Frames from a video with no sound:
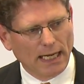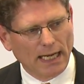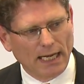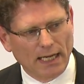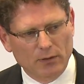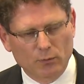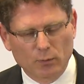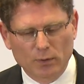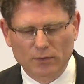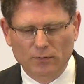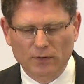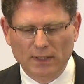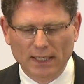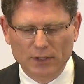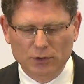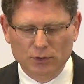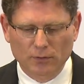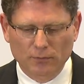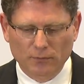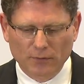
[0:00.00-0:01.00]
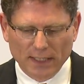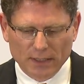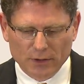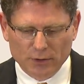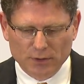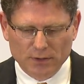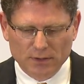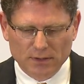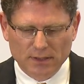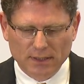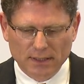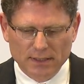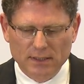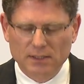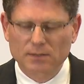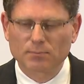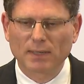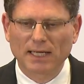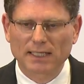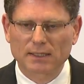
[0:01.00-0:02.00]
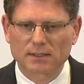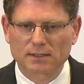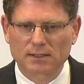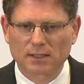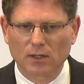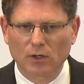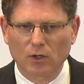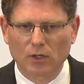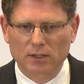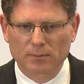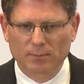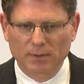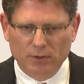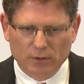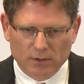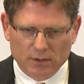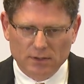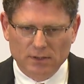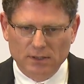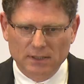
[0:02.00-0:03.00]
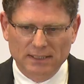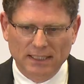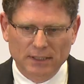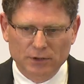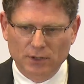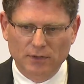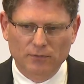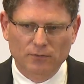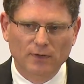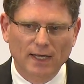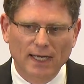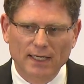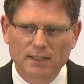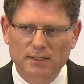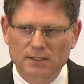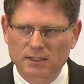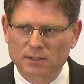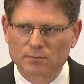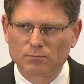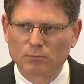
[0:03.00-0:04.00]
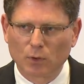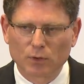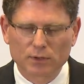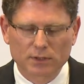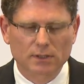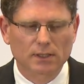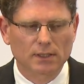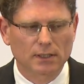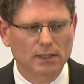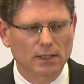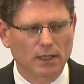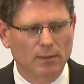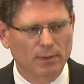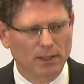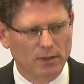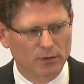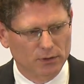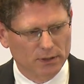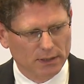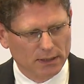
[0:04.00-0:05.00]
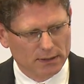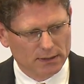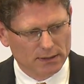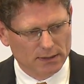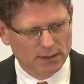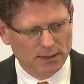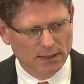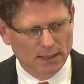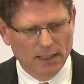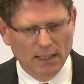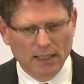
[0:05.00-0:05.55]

And with financial frictions, risk matters a lot because essentially finance is mostly about risk.